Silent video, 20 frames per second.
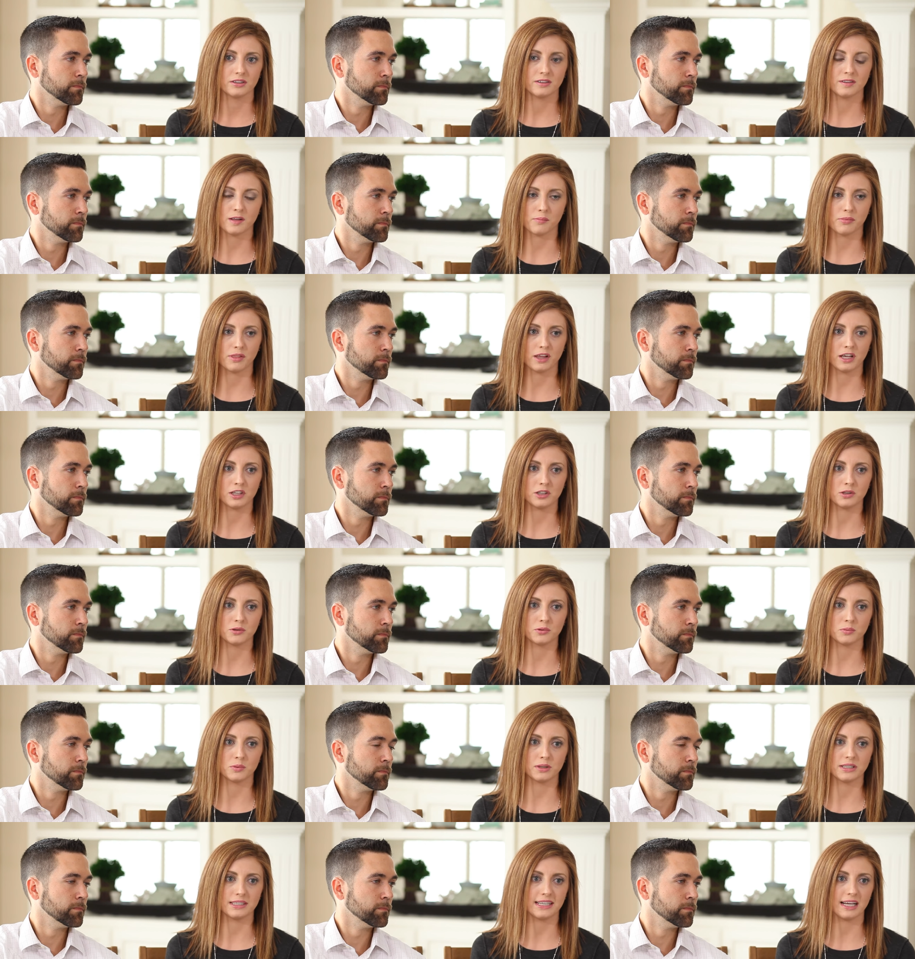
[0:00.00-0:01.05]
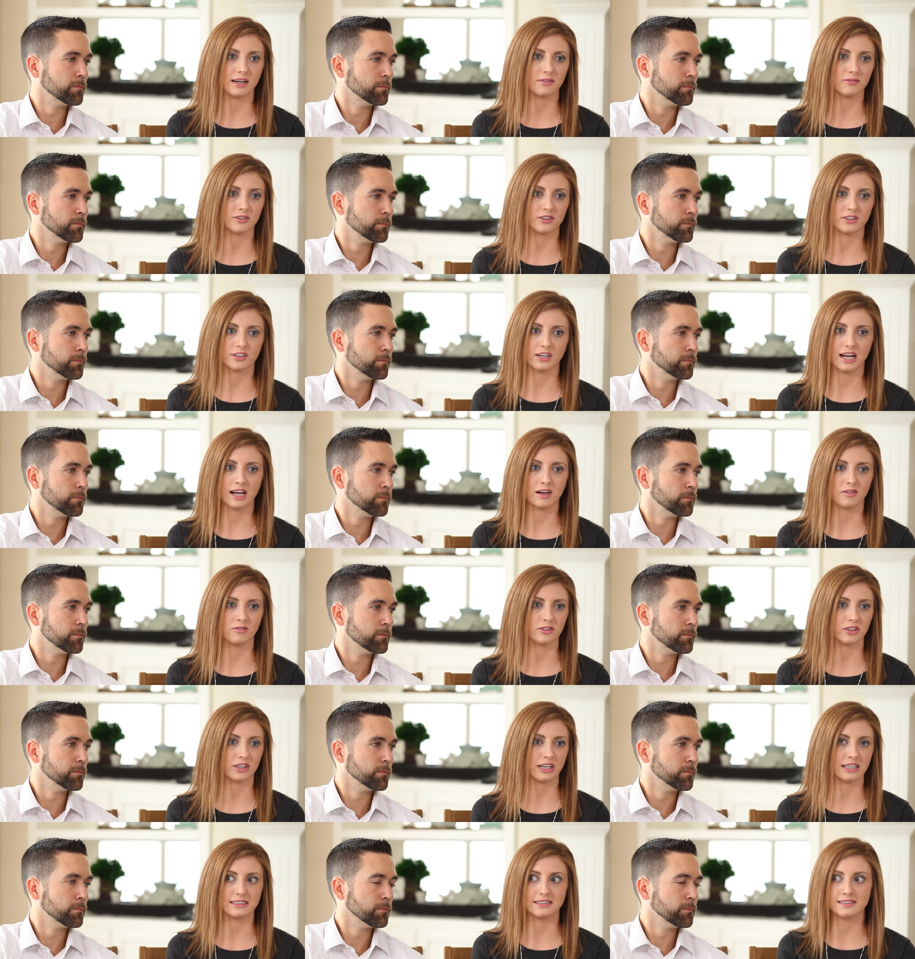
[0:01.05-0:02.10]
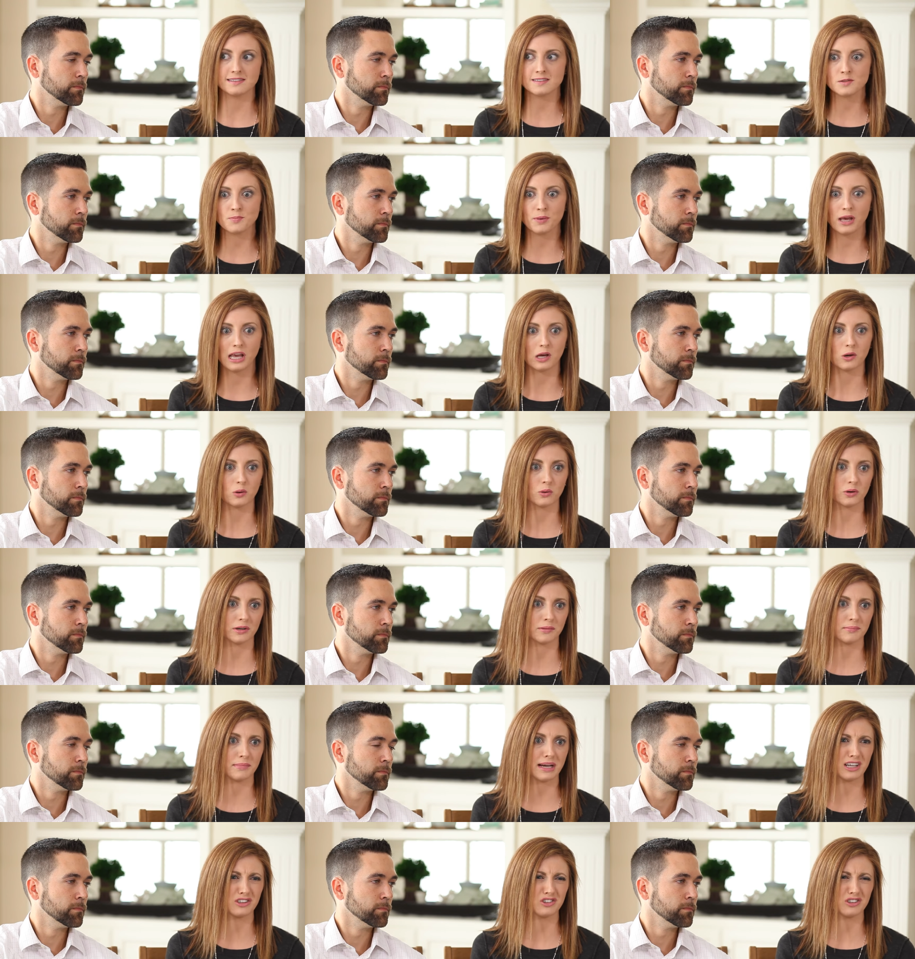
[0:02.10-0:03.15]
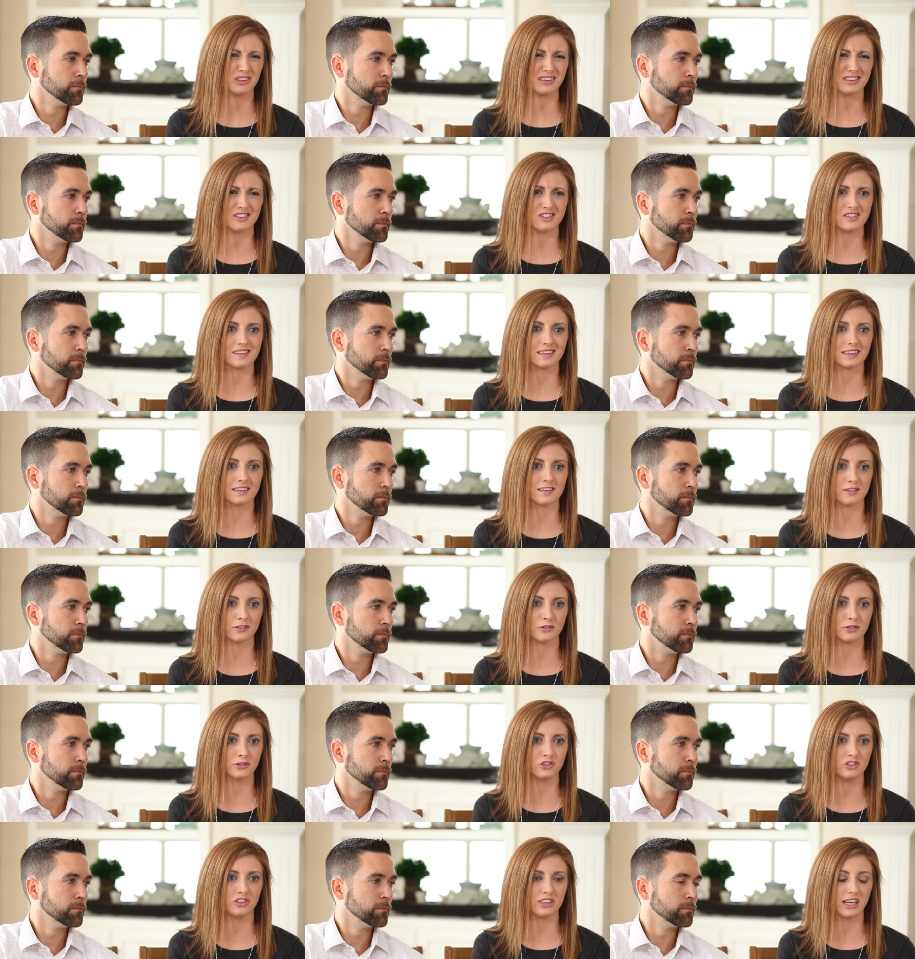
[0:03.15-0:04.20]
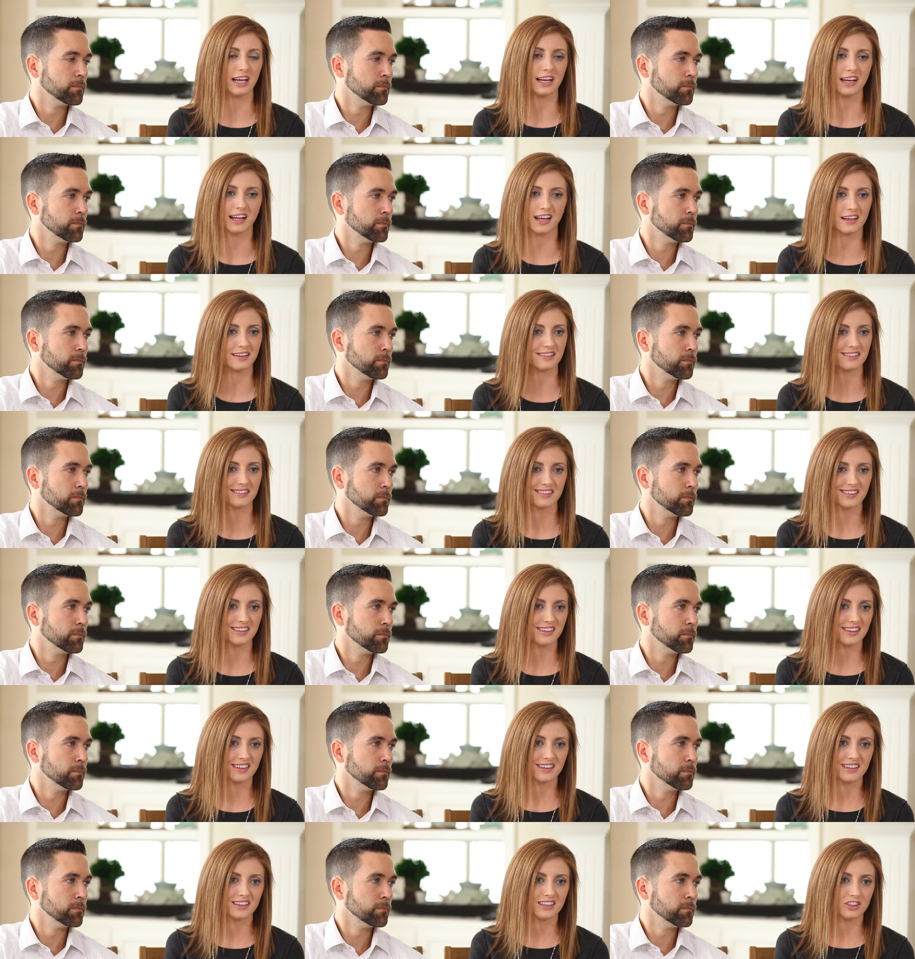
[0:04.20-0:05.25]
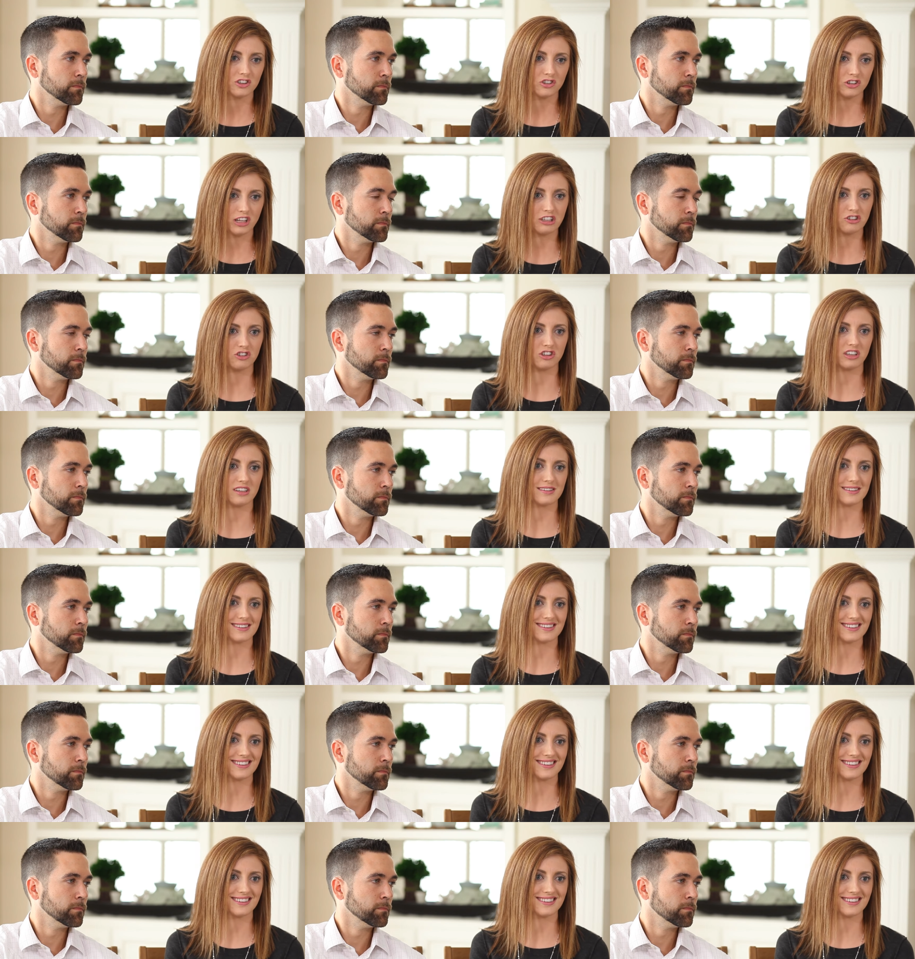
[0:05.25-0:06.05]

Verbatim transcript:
Speaker 1: something you would never ever anticipate or imagine, just excruciating changes